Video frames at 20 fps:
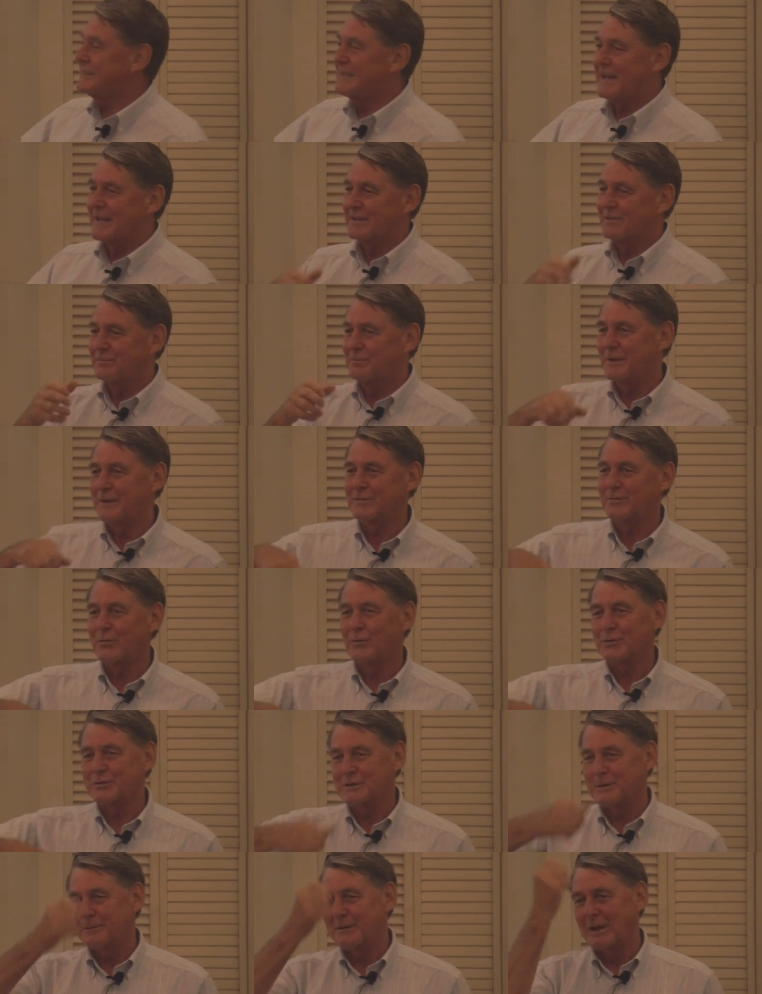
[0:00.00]
take a big
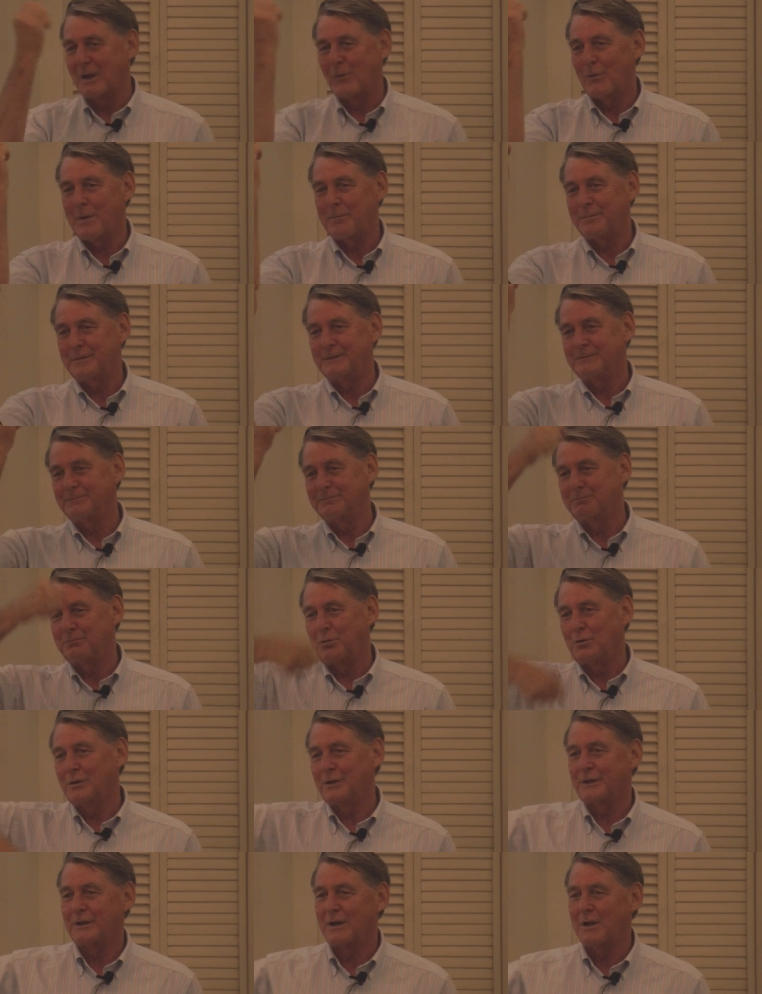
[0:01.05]
forceps and go up and
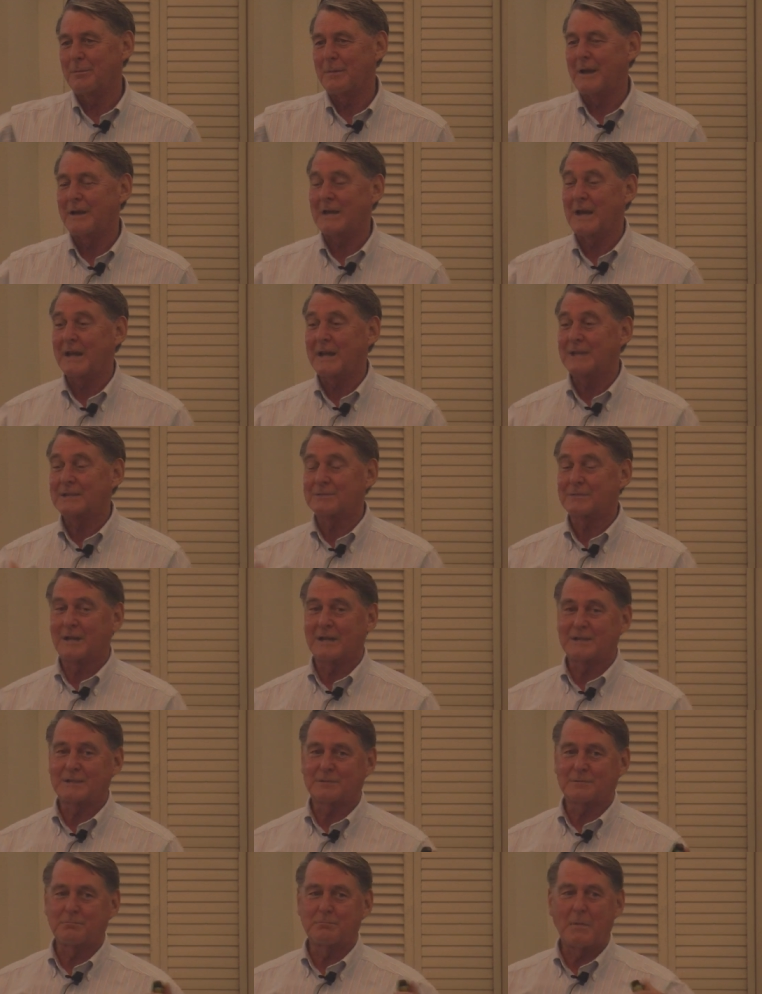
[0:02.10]
pull it out. I, I guess
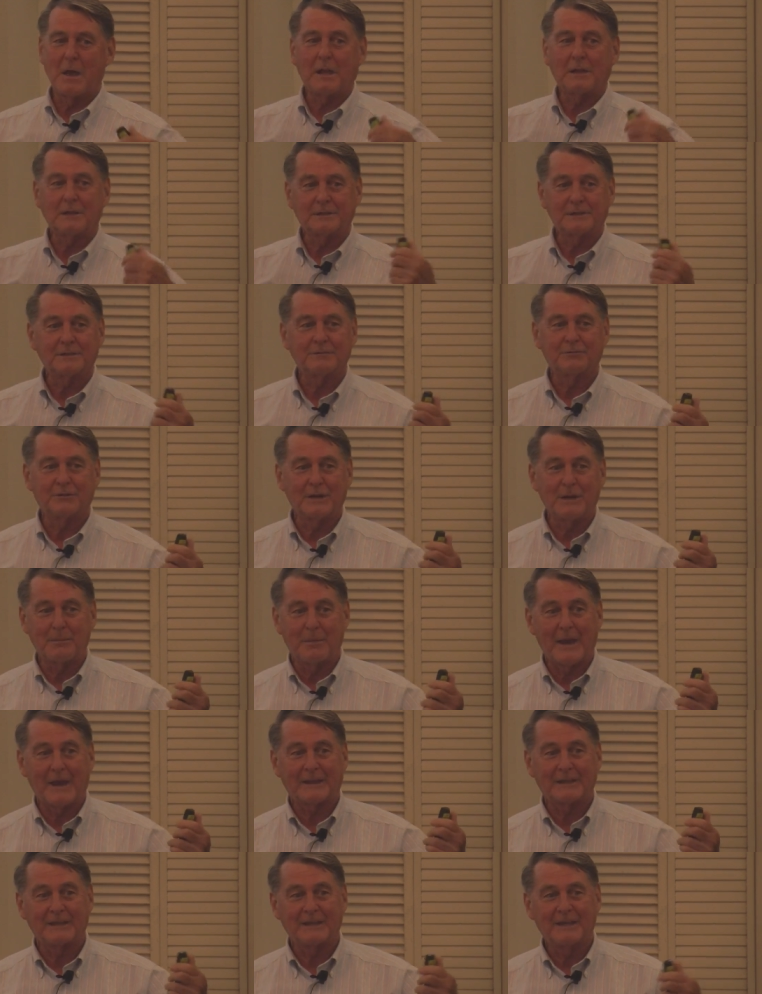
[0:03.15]
I smelled really
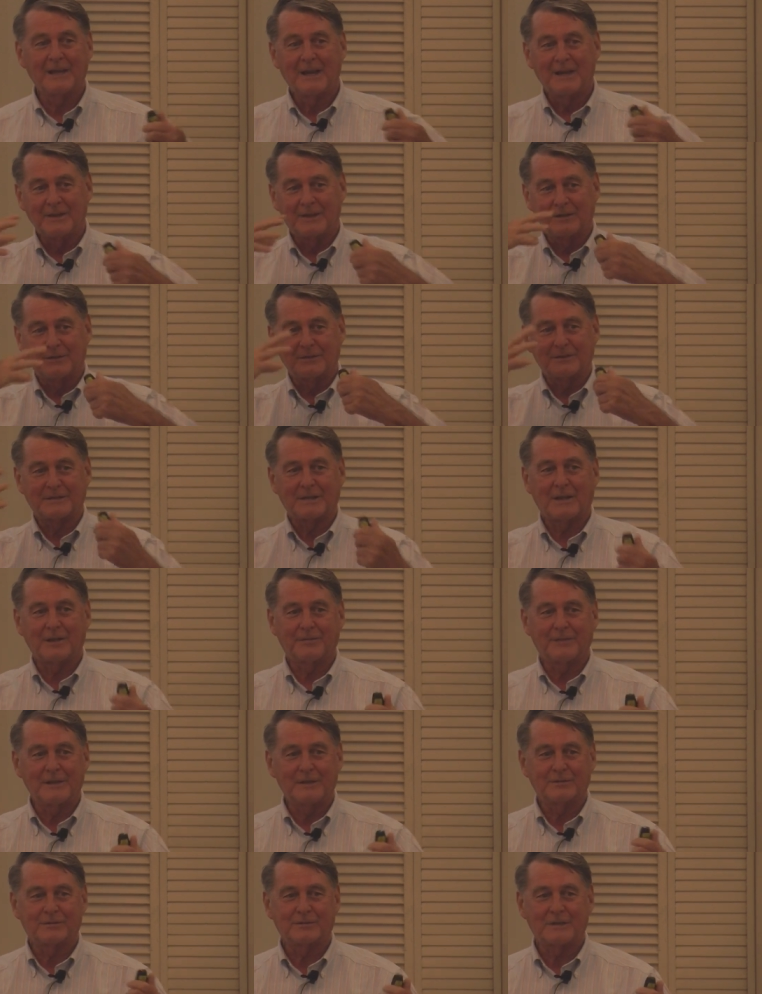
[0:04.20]
badly. The, the
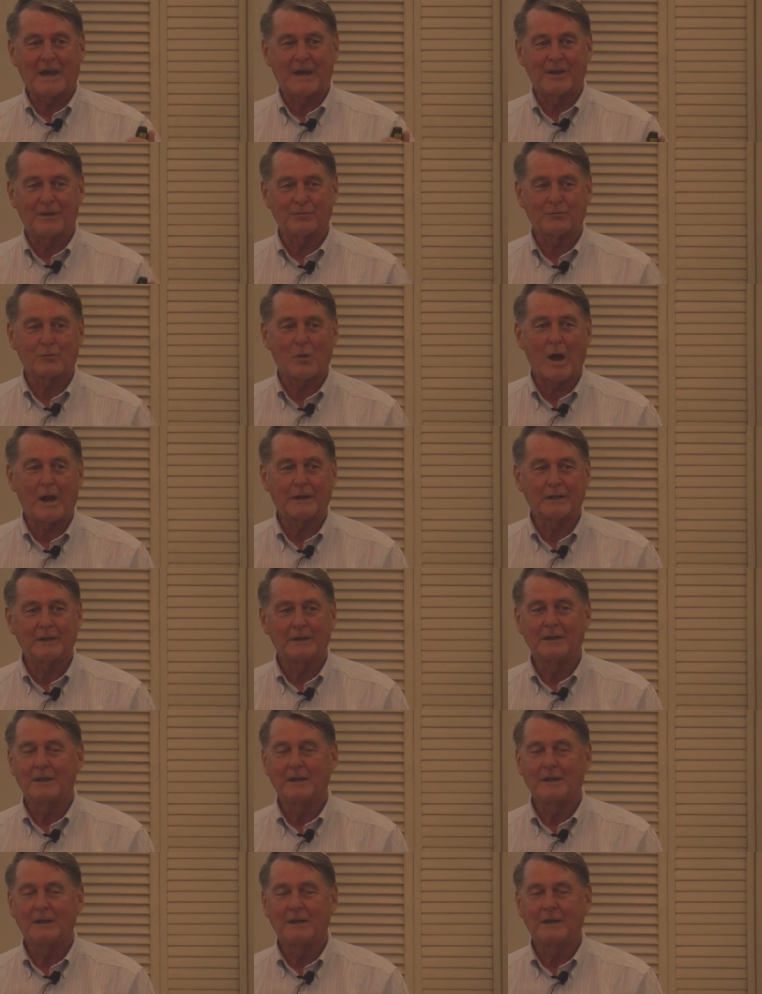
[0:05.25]
cellophane started to rot,